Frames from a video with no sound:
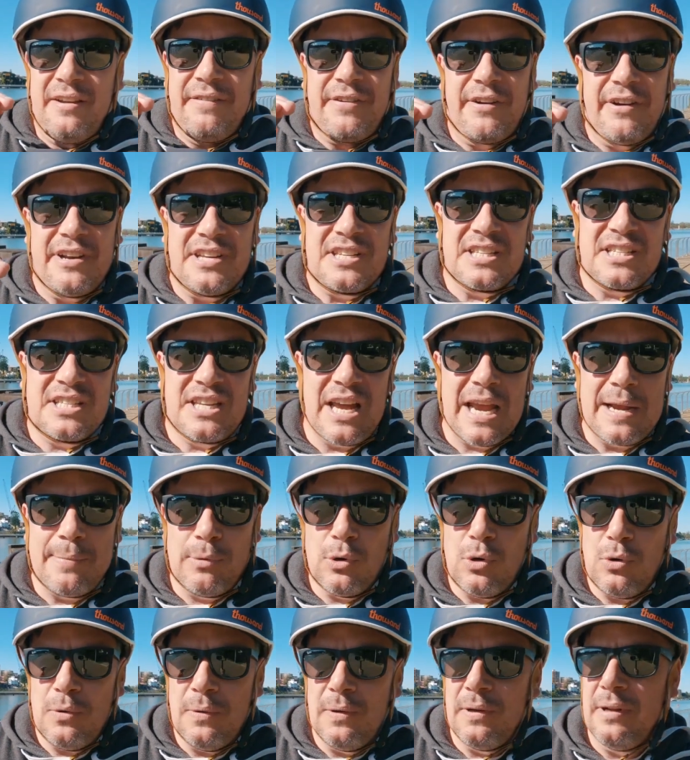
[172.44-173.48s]
very
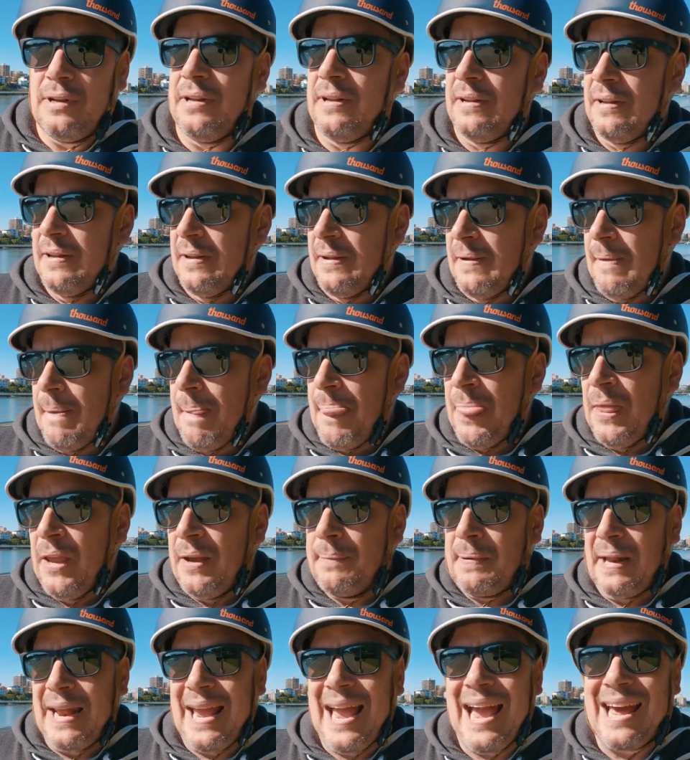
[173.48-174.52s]
stable.
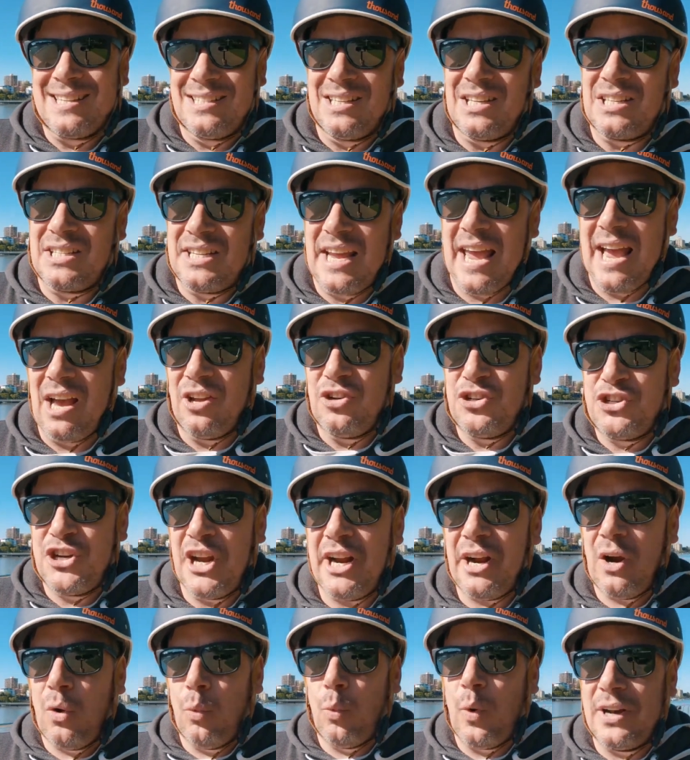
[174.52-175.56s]
But how does it sound?
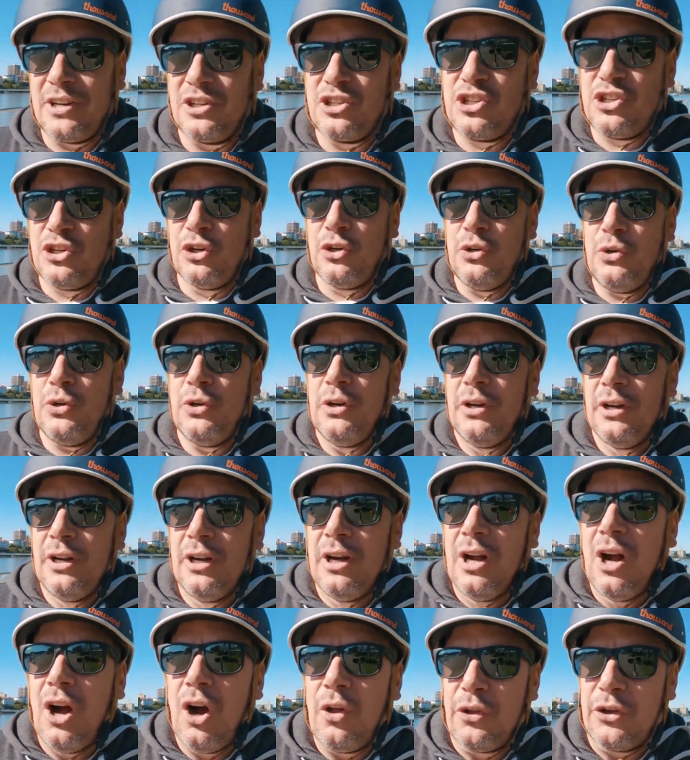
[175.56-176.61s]
Check 1 2
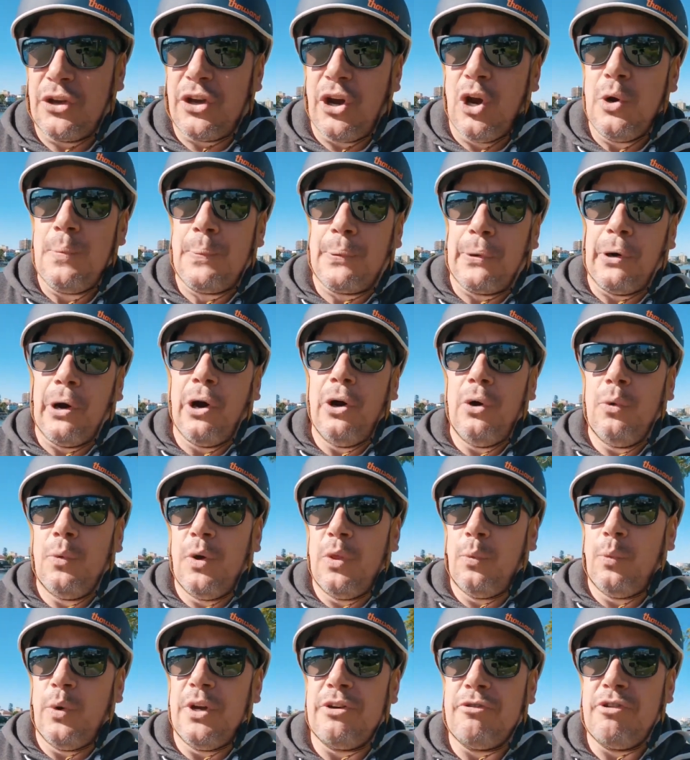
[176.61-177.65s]
on the GoPro
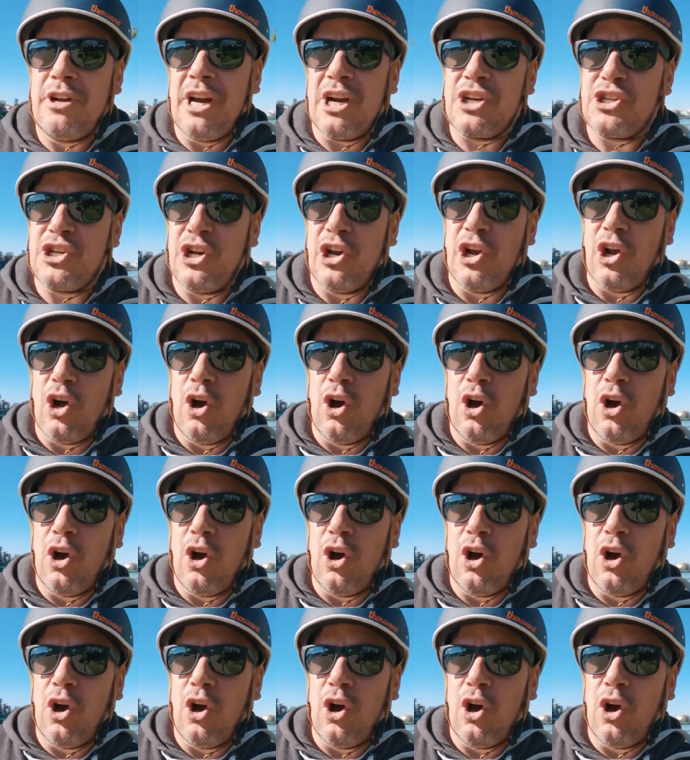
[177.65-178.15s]
with wind reduction